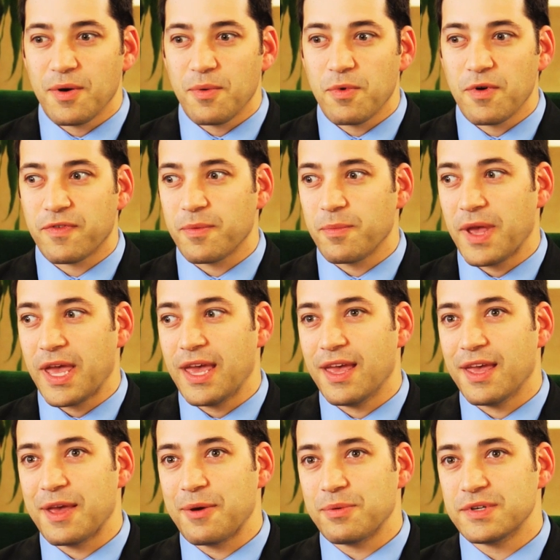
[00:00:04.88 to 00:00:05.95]
Well, for
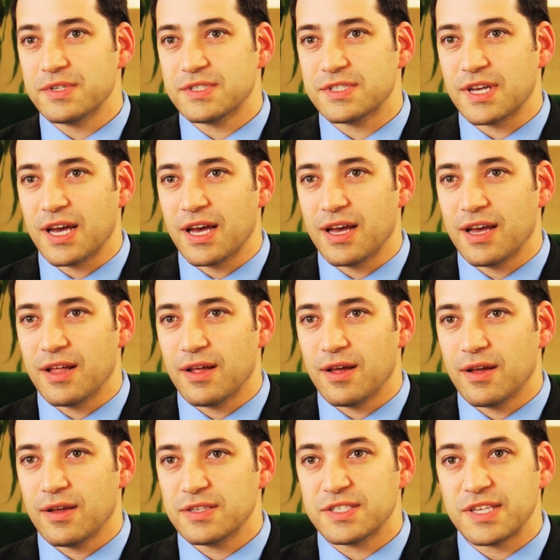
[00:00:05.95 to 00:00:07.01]
me, it was
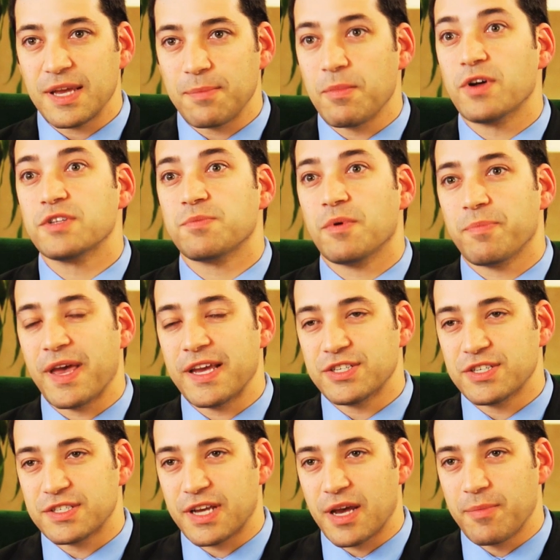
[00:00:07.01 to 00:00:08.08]
seeing multiple
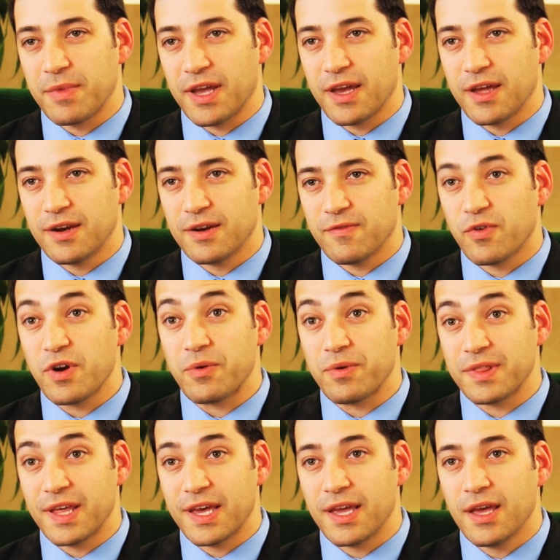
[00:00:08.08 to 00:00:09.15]
patients coming in
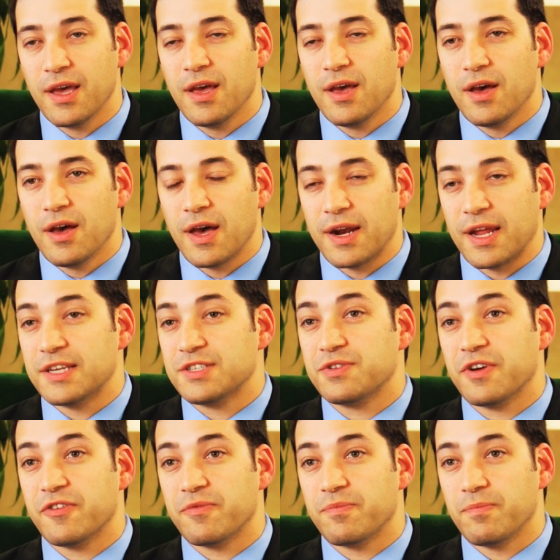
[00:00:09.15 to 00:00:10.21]
frequently, had a
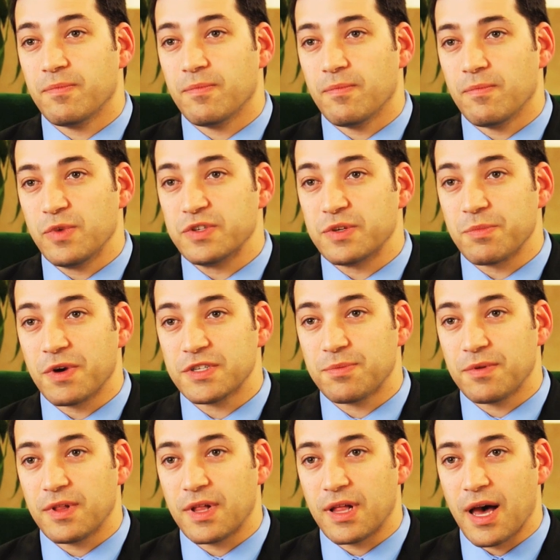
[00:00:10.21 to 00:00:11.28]
history of using
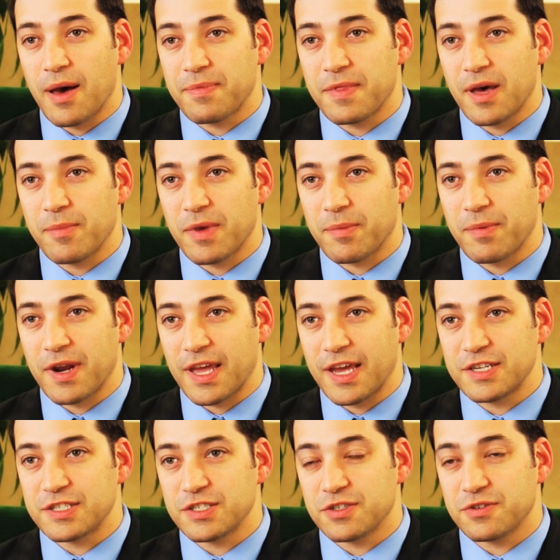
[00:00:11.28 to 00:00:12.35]
multiple ophthalmic
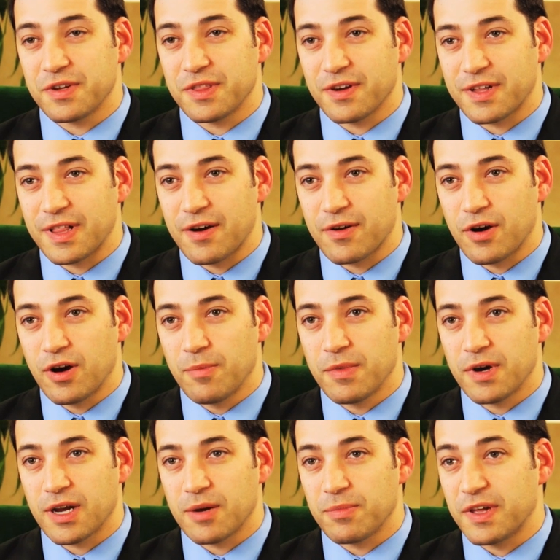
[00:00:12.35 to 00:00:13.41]
medications to treat their
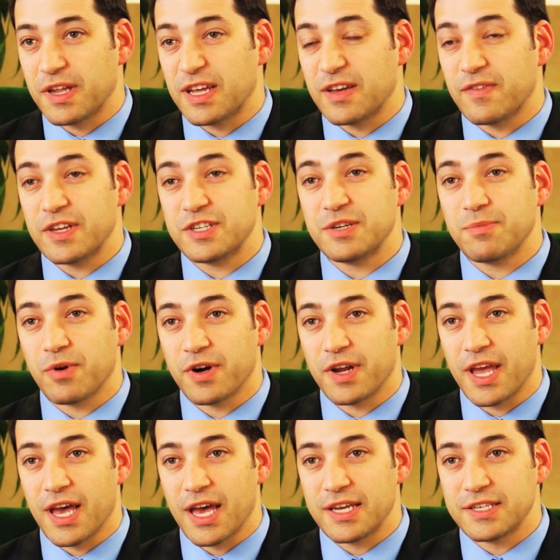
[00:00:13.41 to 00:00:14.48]
glaucoma, complaining of itchy,
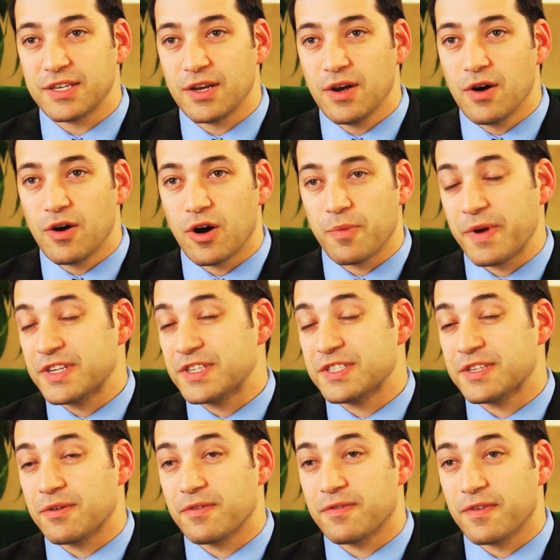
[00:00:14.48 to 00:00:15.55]
burny eyes, or patients
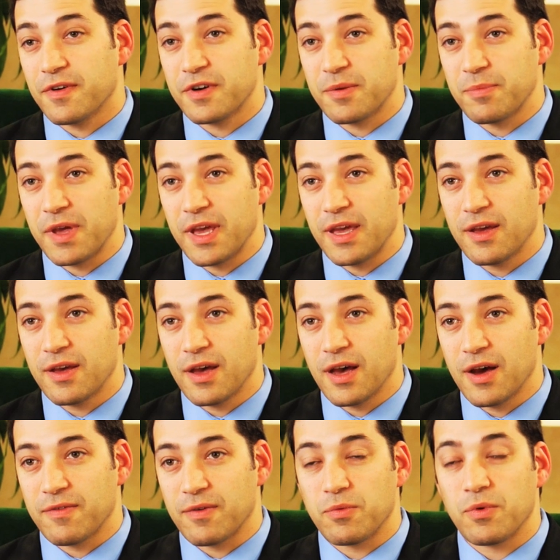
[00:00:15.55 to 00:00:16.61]
that were referred to me
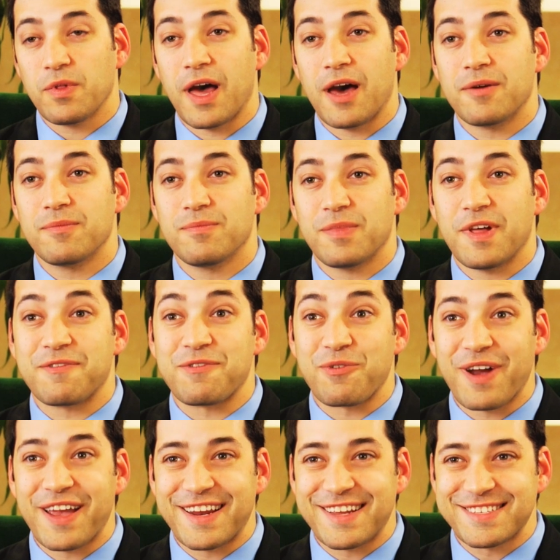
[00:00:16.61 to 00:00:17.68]
for rule-out
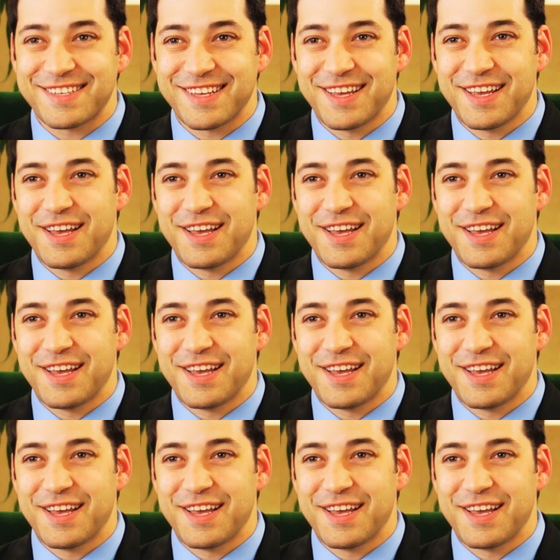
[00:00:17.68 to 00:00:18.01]
blepharitis